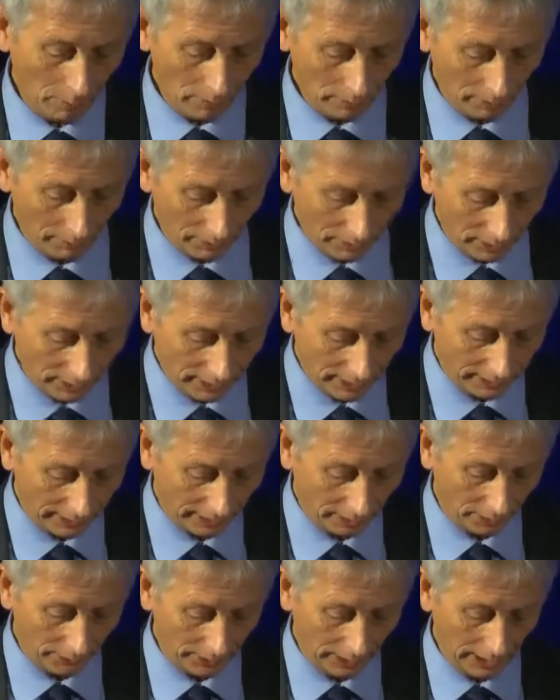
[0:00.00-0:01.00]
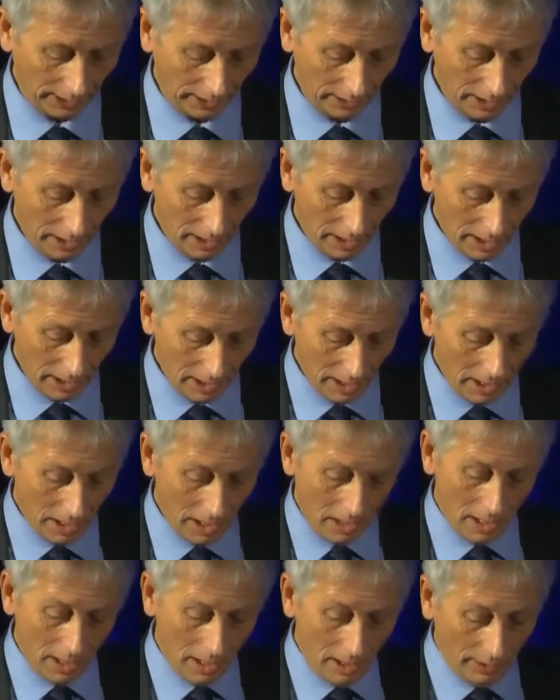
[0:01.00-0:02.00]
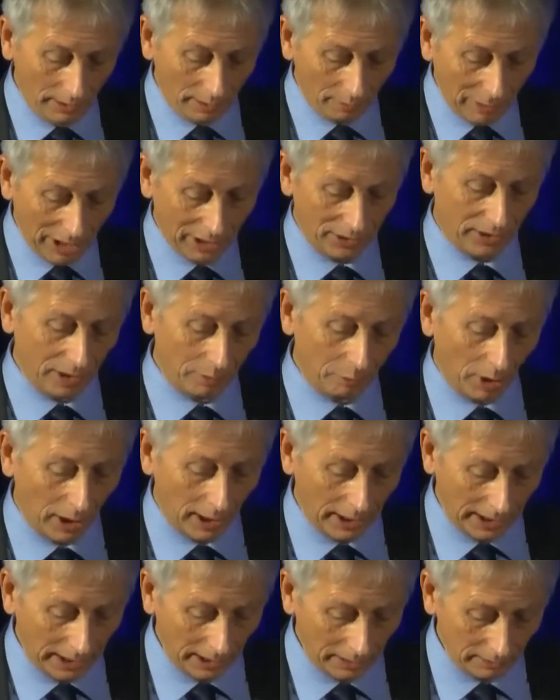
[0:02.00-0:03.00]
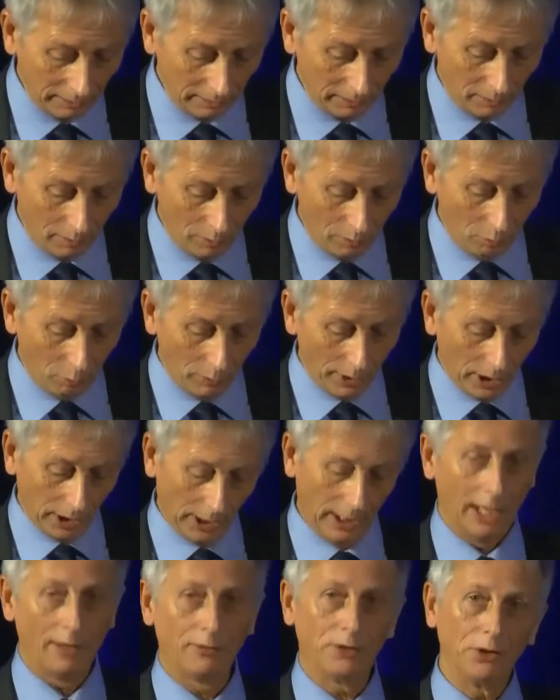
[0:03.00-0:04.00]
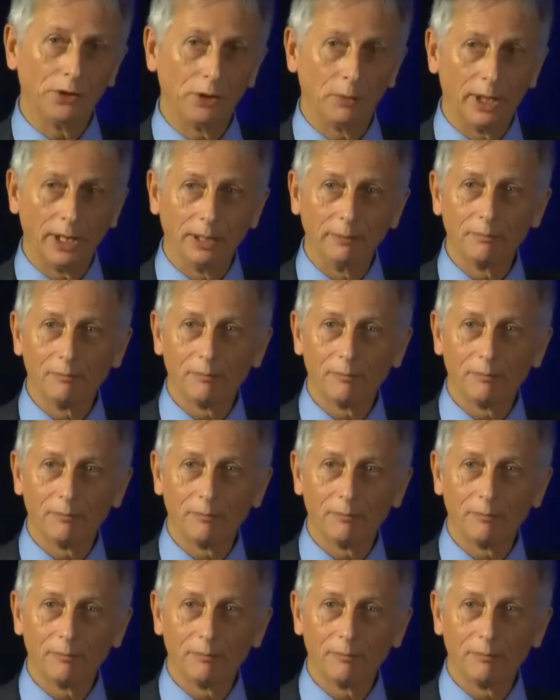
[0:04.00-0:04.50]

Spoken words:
go into detail on that. Domestic mining, we're going to have to do it.